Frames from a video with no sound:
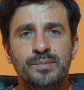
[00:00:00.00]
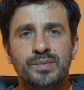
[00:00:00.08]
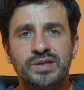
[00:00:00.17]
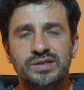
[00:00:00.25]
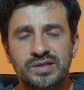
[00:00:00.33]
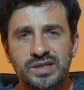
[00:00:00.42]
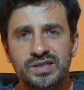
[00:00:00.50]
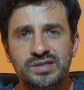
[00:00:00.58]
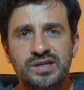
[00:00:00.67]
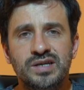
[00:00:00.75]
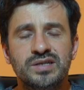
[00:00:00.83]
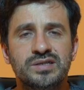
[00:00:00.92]
but
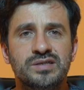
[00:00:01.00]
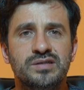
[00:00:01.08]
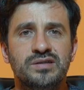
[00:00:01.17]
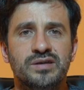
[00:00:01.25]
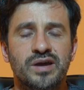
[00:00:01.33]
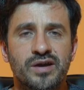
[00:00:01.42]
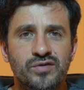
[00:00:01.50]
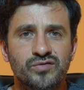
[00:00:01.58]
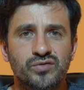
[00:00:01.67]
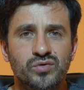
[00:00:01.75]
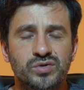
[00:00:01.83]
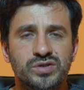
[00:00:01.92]
these days the Air
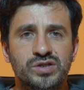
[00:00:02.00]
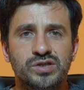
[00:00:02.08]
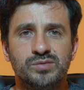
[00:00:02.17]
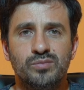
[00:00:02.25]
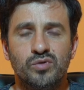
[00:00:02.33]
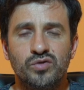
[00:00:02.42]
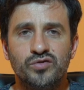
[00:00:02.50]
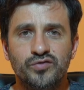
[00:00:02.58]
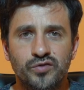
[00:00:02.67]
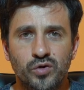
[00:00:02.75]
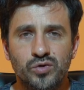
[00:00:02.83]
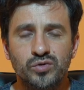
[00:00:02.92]
Force is more
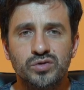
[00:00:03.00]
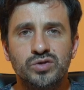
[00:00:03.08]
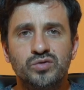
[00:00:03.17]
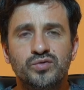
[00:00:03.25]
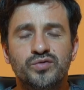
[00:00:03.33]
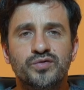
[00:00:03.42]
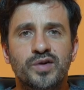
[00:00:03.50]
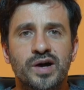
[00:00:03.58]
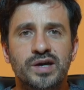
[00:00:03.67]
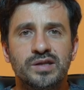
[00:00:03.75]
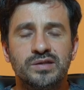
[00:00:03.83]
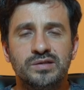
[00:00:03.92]
focused to
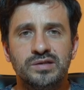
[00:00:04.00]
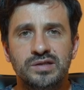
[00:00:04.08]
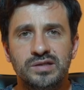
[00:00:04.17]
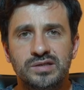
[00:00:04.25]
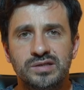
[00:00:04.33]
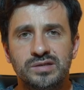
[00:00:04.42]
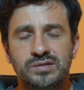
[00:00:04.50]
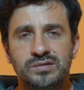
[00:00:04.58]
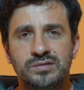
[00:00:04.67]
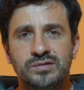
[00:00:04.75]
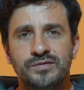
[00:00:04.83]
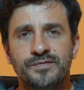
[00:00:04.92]
fight this
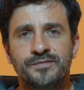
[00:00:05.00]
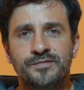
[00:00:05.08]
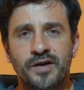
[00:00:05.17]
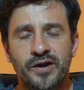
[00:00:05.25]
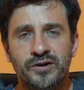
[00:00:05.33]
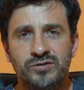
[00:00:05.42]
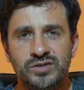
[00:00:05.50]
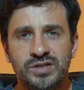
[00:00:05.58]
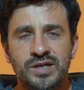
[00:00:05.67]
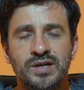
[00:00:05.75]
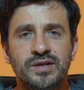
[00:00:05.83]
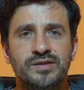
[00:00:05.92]

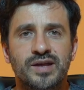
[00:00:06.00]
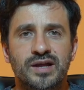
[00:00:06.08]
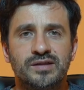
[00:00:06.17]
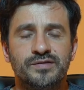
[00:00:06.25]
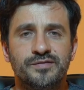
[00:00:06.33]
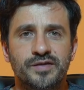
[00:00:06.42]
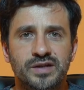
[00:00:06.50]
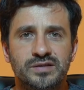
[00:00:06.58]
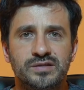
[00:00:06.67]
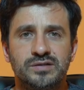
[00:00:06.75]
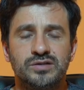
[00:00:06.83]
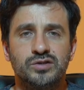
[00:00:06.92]
virus that
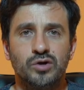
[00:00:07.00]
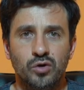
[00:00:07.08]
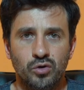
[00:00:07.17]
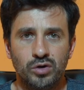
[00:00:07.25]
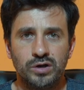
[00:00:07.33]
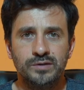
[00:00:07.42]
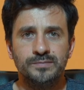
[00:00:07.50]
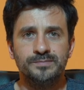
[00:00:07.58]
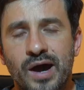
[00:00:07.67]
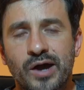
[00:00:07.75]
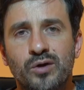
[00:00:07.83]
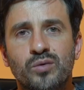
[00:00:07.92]
affects us all.
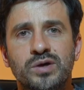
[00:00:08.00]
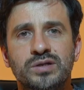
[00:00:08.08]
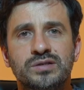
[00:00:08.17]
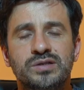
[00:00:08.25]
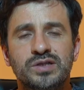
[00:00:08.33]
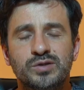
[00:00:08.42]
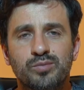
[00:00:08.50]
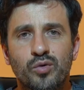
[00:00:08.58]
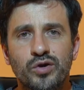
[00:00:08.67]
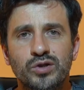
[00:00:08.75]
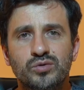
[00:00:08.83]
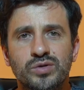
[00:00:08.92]
I don't want at this
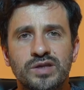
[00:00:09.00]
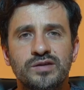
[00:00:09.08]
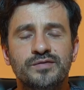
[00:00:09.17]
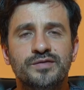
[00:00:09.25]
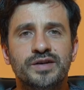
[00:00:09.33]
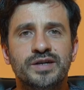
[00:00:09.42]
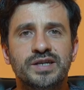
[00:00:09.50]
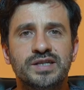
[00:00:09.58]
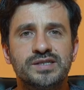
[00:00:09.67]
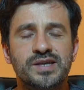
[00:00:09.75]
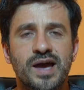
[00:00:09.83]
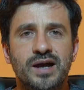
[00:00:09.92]
point to give an
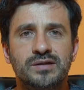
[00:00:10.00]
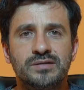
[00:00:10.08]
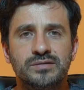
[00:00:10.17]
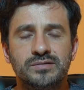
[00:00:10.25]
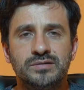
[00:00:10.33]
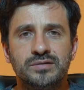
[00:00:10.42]
exact